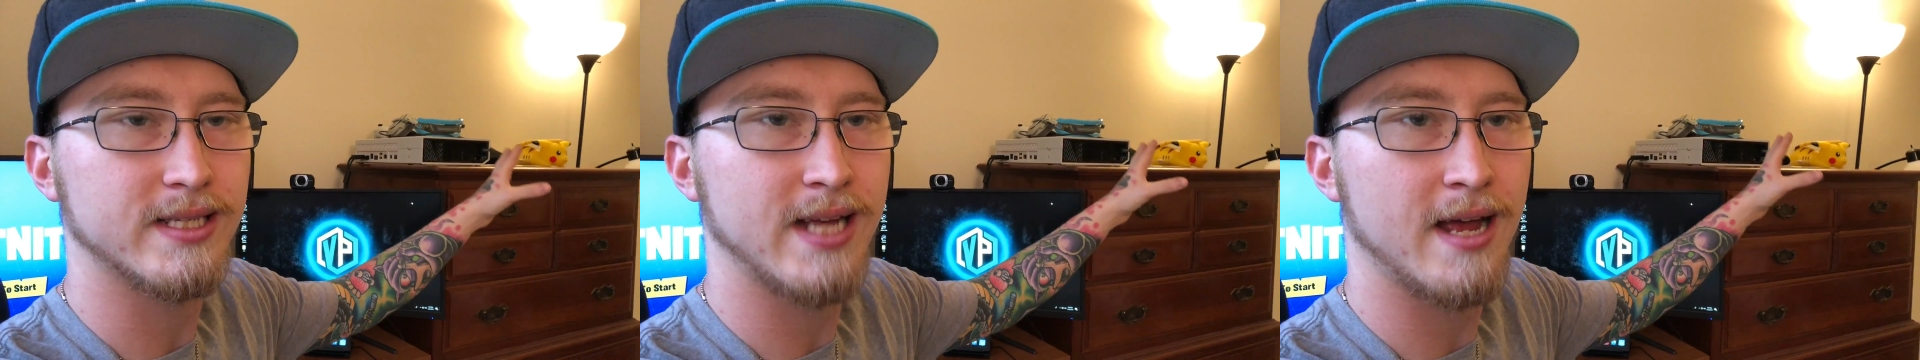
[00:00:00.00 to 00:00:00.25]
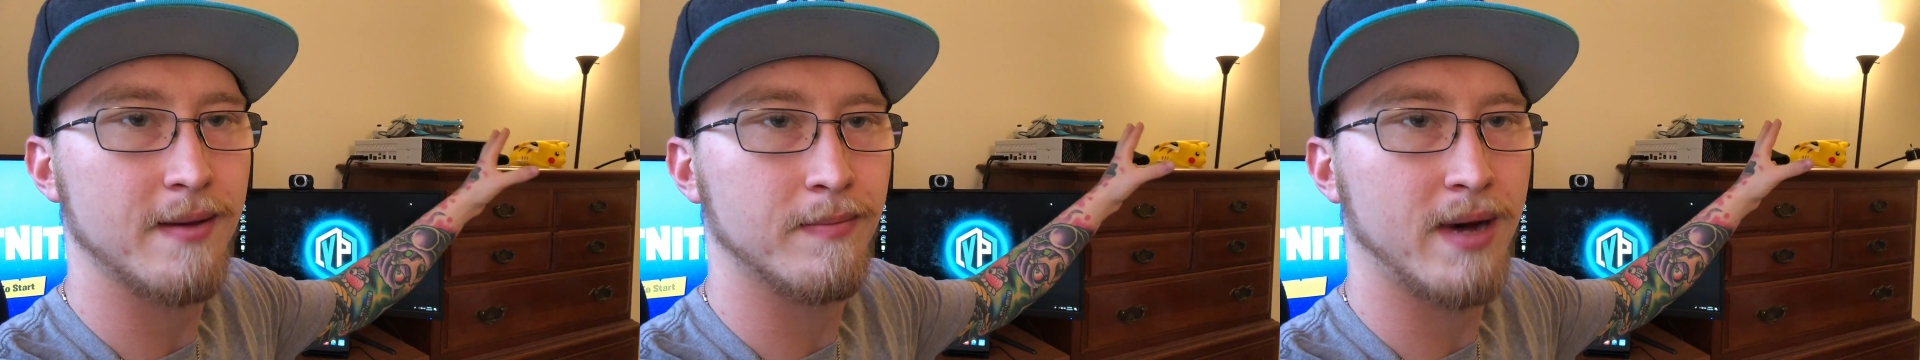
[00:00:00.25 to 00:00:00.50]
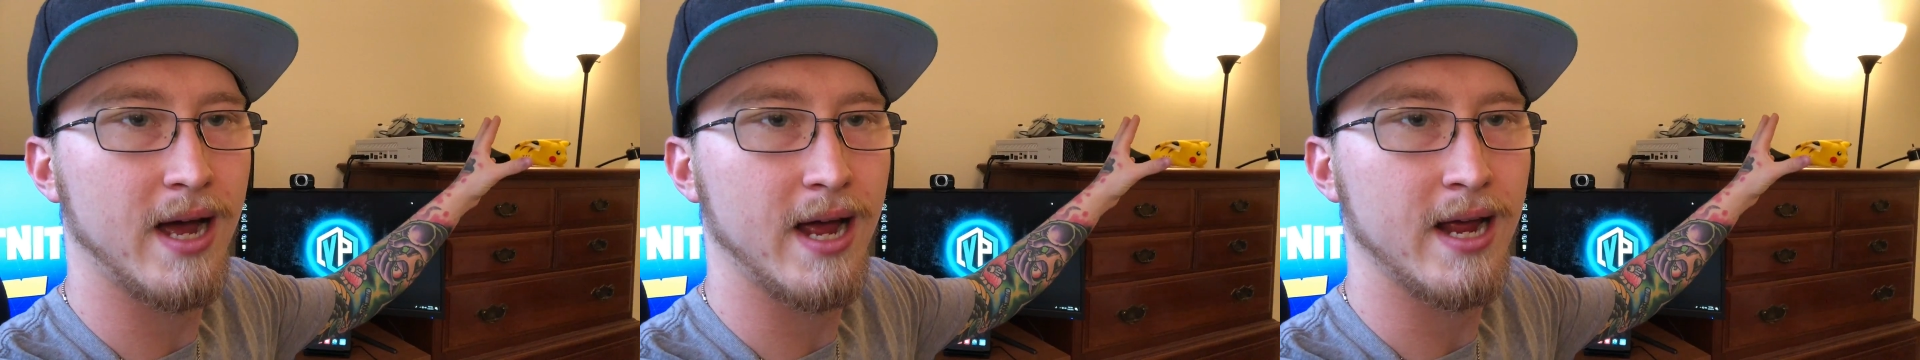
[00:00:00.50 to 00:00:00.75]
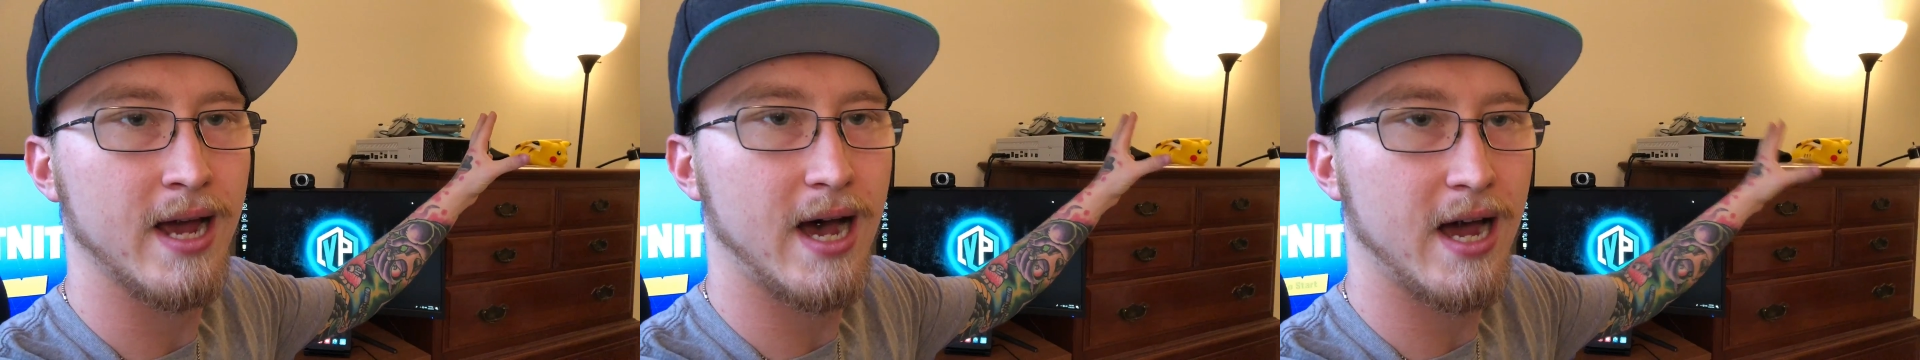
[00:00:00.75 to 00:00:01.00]
set
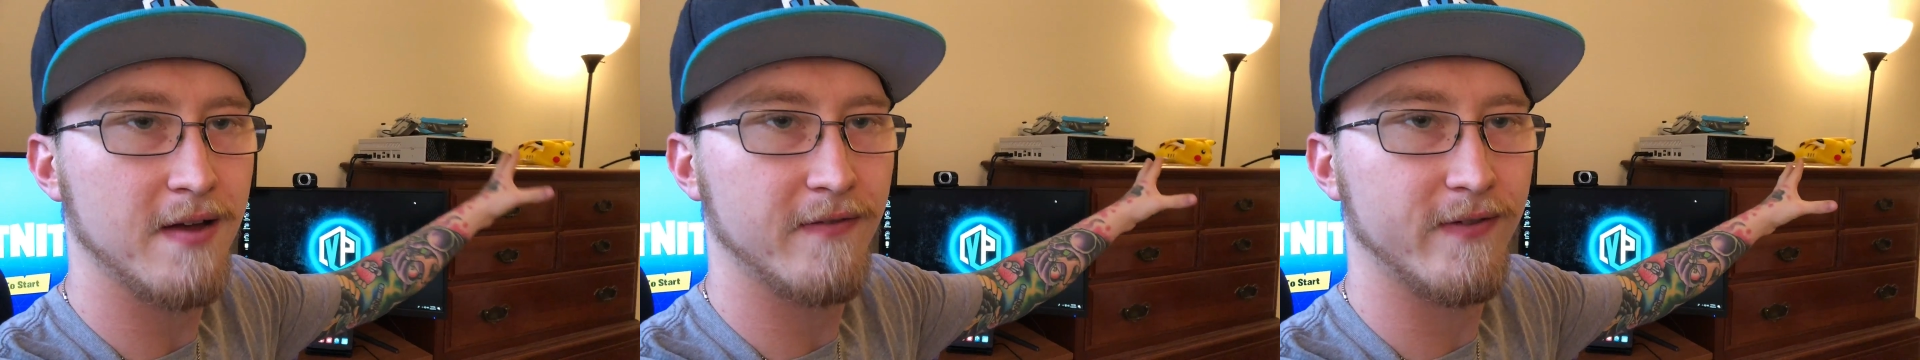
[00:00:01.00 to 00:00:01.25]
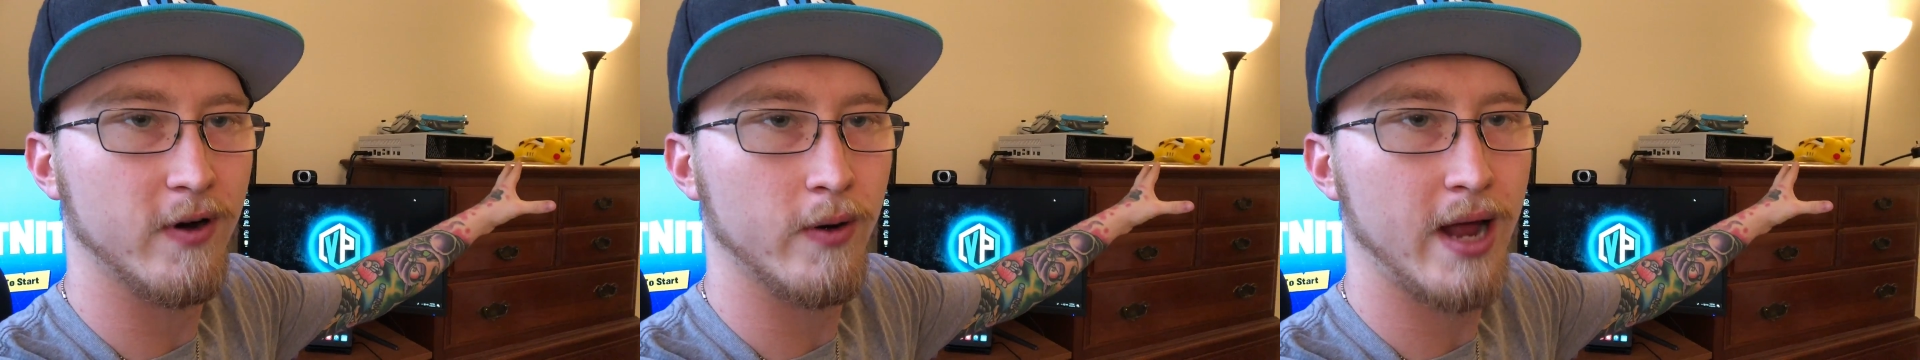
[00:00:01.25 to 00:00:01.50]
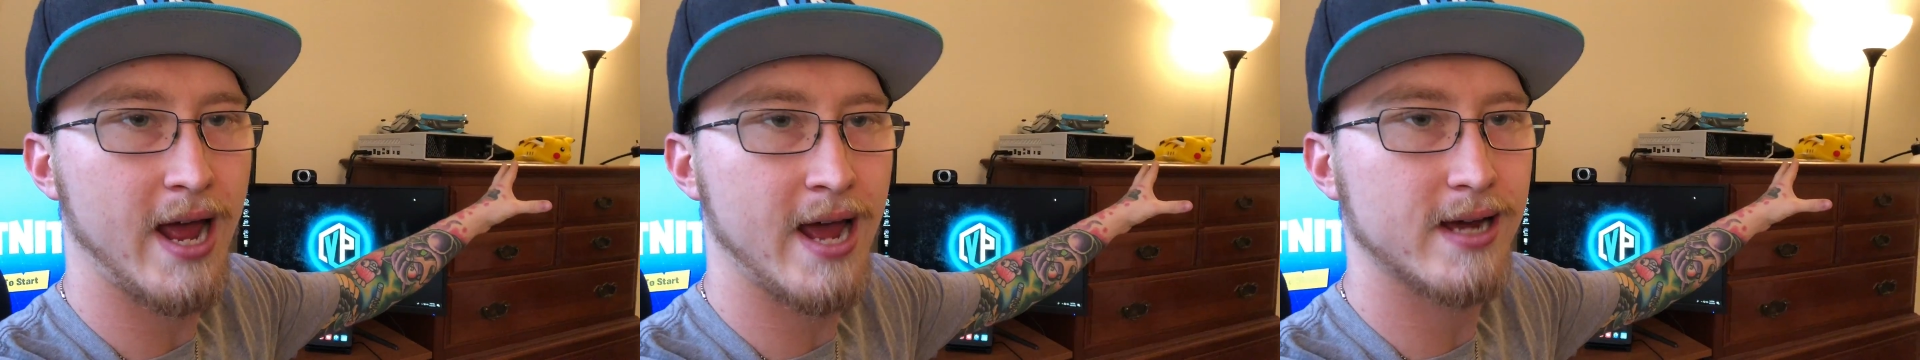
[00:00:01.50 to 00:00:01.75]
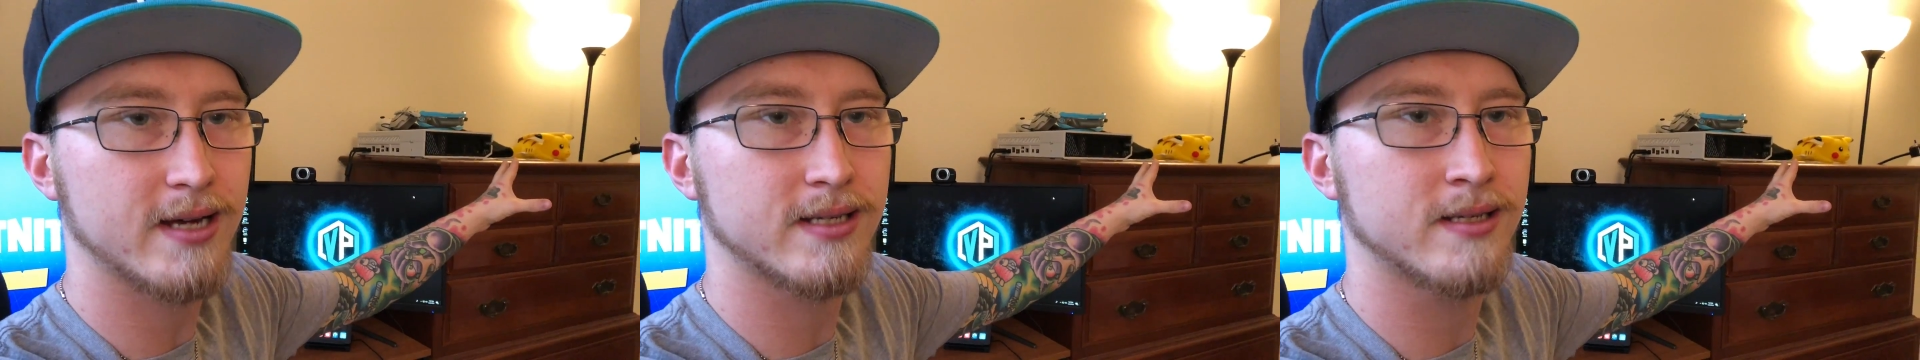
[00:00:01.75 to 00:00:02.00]
my iPhone
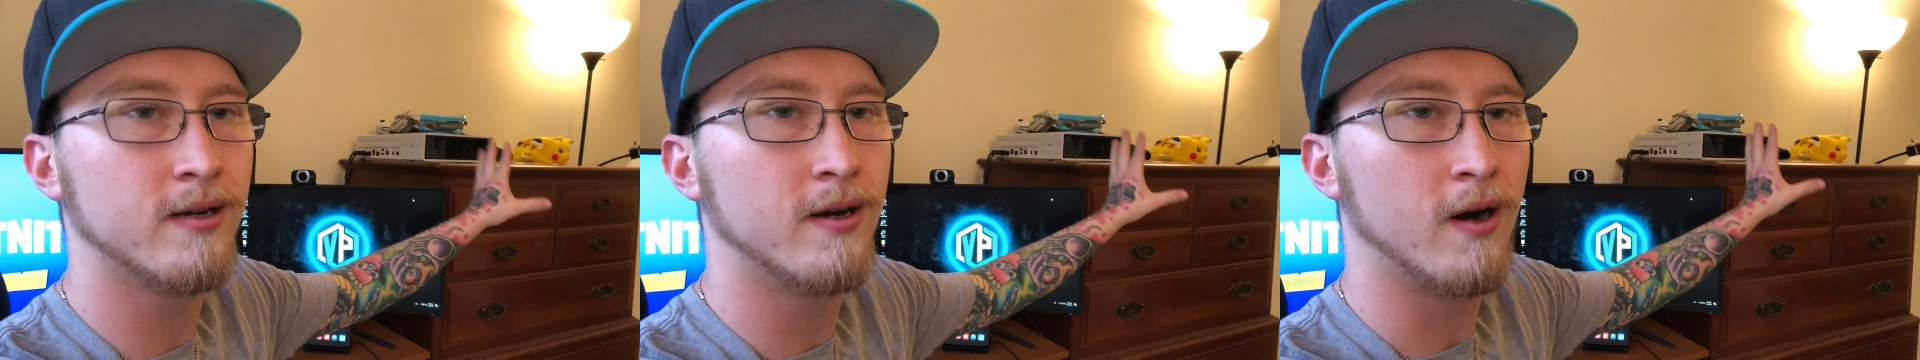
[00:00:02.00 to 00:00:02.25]
X